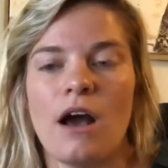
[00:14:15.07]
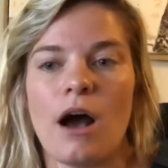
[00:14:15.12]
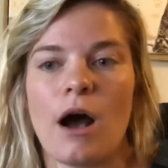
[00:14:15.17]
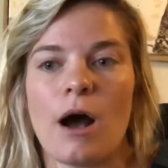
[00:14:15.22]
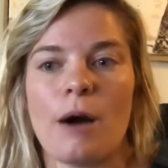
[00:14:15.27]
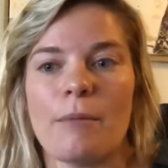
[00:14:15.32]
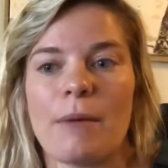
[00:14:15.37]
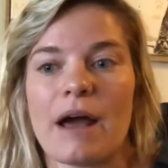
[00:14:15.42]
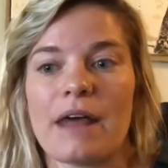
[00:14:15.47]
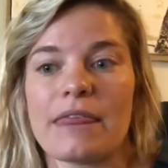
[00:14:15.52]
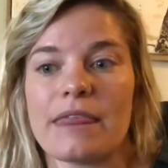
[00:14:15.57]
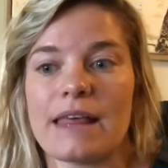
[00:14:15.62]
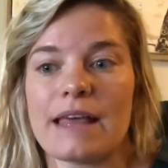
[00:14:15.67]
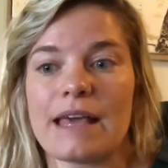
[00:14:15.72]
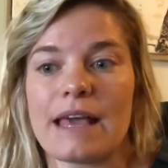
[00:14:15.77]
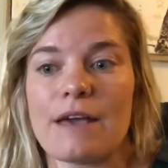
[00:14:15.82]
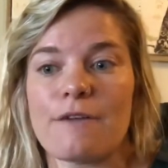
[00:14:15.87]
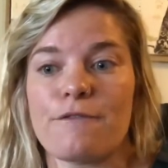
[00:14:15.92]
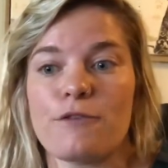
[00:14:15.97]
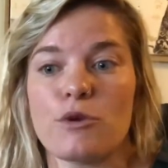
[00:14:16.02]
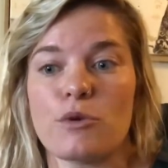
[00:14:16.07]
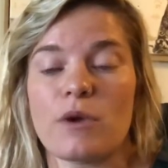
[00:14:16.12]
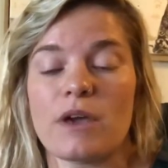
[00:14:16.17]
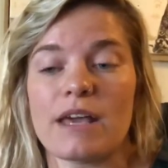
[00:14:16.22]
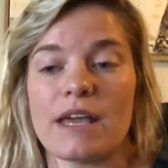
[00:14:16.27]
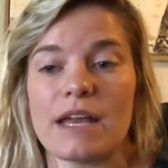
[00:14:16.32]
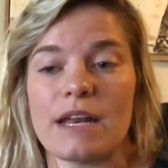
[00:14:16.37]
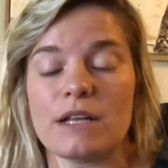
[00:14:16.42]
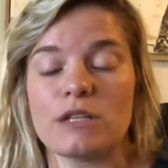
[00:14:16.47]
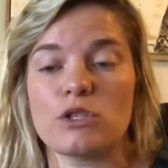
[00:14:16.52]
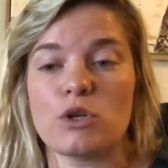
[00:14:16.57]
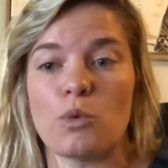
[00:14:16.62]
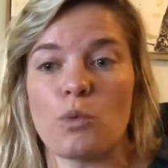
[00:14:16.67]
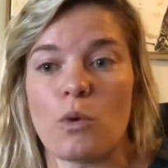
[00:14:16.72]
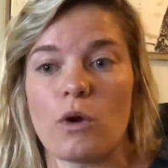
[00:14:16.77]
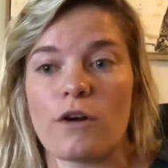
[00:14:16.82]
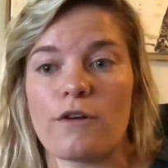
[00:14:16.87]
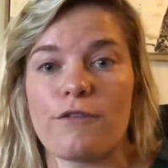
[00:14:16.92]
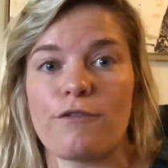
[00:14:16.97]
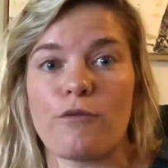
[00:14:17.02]
I think if you can get it to
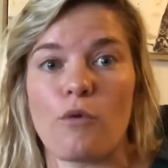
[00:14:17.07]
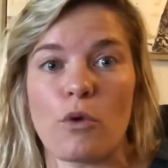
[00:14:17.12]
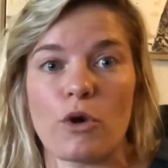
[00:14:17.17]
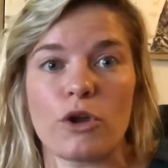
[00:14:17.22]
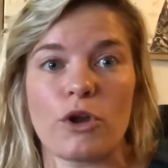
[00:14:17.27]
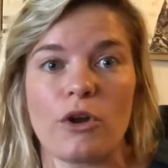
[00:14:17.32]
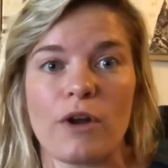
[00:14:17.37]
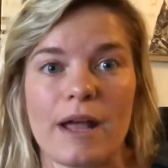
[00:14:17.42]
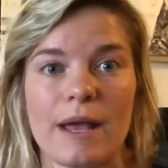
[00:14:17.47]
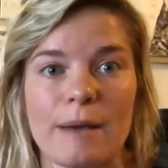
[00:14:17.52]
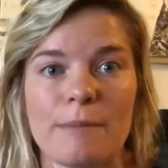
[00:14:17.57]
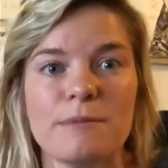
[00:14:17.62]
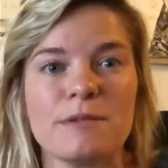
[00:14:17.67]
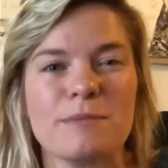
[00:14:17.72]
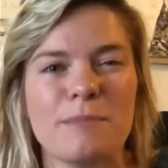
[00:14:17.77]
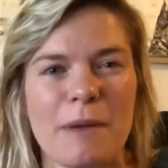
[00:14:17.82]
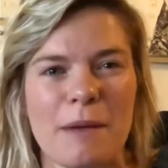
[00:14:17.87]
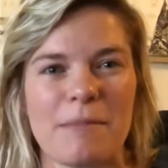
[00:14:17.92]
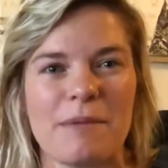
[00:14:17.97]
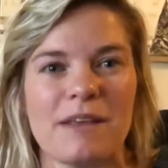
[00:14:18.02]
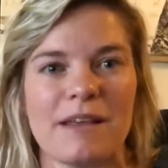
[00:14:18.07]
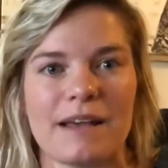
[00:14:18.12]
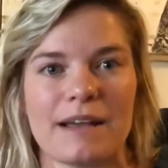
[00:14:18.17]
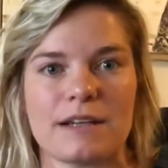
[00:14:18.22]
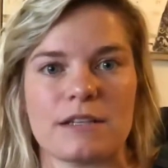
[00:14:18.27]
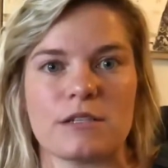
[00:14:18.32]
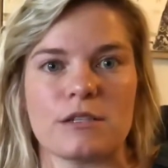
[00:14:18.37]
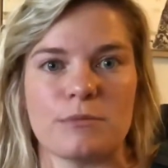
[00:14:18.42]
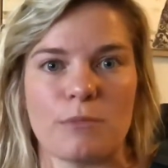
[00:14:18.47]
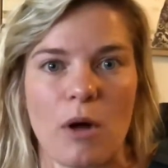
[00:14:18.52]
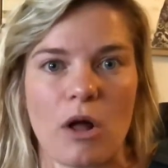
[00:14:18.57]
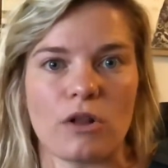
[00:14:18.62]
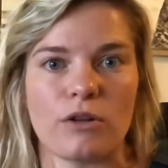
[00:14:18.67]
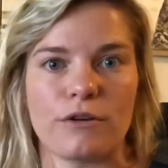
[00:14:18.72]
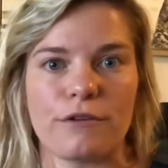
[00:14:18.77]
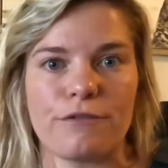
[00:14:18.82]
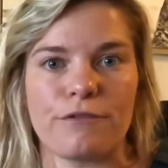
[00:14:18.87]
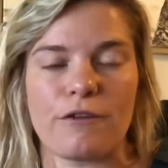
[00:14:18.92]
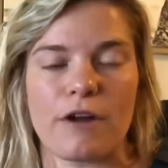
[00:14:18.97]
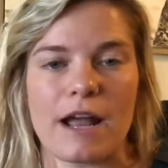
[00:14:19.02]
work for your hips, maybe like a
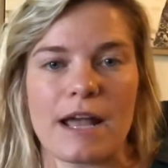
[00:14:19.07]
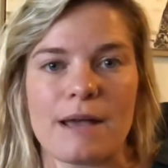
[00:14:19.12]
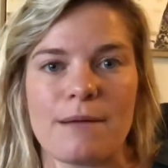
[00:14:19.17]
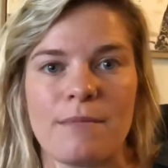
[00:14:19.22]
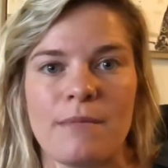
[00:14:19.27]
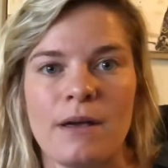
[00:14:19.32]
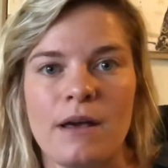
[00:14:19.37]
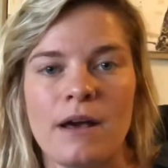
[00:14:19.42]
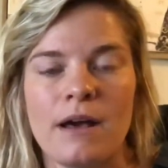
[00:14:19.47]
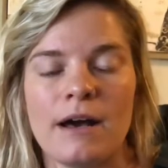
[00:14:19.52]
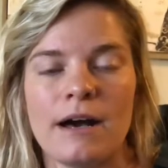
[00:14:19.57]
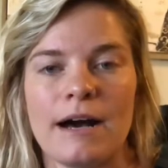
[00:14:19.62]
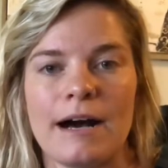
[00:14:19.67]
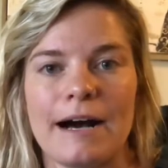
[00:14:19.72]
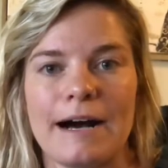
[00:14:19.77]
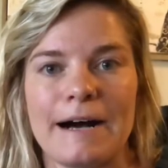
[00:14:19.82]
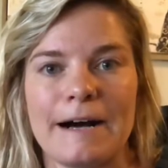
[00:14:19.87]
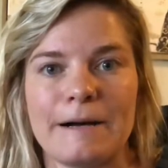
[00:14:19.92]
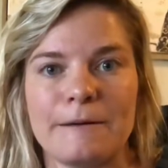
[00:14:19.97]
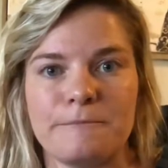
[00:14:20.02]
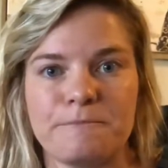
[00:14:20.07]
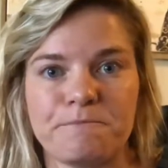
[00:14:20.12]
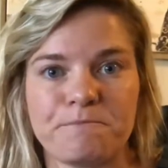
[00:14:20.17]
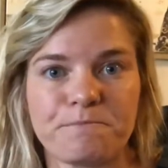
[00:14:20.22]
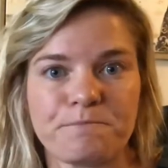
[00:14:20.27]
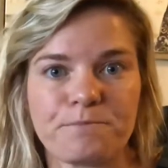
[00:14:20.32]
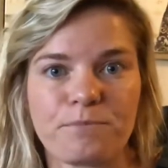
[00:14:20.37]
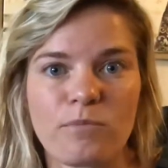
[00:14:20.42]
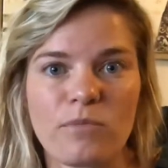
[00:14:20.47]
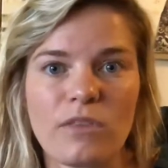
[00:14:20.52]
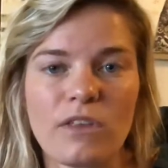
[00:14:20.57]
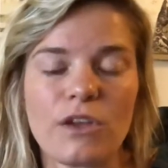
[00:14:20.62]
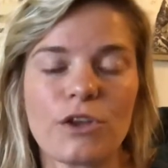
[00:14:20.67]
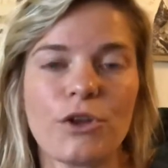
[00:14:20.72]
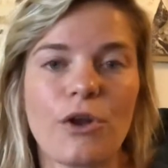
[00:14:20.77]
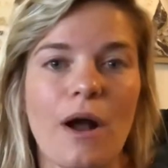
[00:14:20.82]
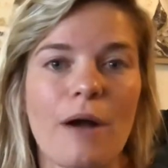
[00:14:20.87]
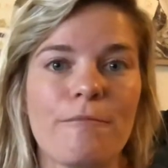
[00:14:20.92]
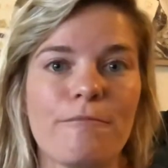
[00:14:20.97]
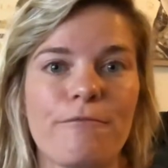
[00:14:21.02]
smaller frame, I'm
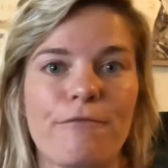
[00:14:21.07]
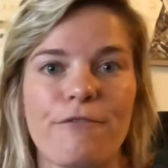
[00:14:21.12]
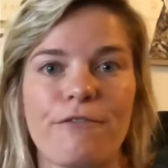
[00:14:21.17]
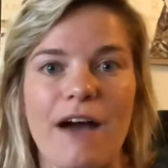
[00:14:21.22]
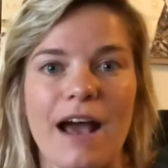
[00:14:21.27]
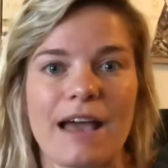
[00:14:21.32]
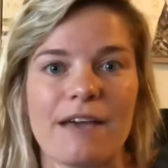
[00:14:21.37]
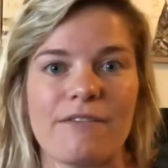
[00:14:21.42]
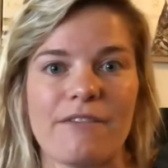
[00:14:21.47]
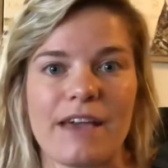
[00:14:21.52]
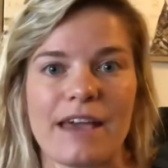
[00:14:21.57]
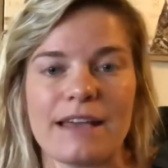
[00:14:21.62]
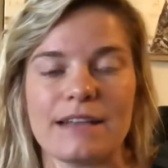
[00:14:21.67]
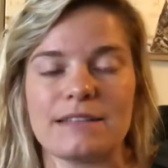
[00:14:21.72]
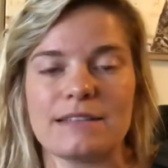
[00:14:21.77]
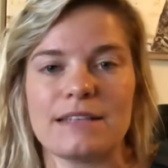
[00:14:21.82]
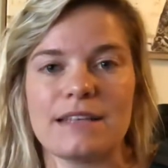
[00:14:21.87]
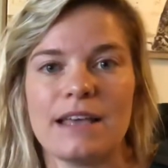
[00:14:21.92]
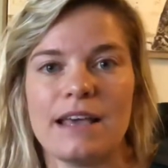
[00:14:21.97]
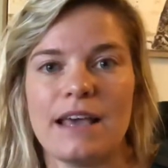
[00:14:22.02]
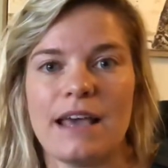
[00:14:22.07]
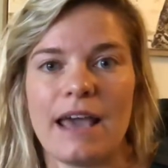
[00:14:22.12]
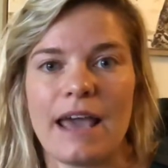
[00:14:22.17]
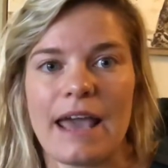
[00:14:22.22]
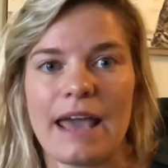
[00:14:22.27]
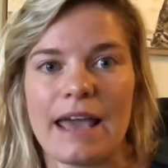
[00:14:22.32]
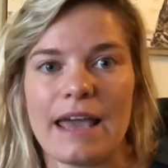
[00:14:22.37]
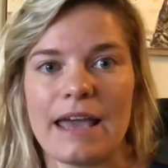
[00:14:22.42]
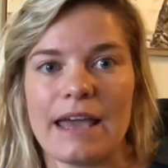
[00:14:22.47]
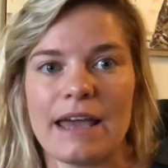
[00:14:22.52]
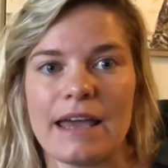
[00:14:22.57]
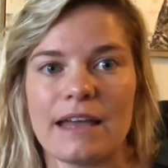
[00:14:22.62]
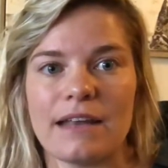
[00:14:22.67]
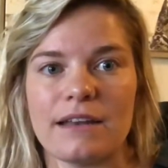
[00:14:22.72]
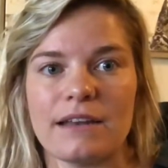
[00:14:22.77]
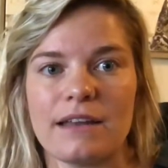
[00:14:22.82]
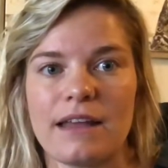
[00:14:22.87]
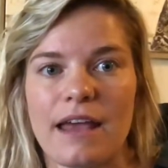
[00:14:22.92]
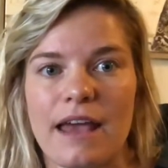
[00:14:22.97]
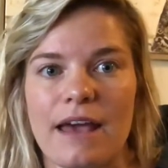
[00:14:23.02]
5'8"
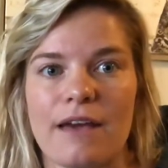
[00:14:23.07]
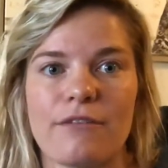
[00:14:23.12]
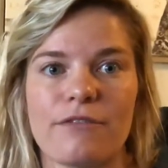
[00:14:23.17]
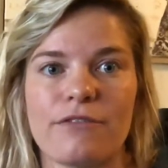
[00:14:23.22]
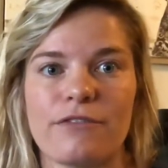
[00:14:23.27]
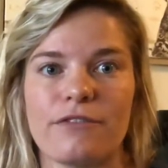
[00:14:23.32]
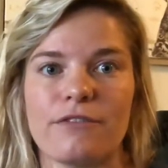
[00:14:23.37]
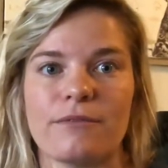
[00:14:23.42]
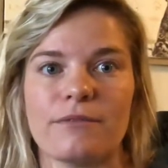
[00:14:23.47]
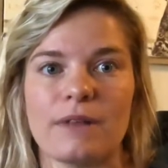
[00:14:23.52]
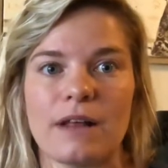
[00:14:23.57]
and have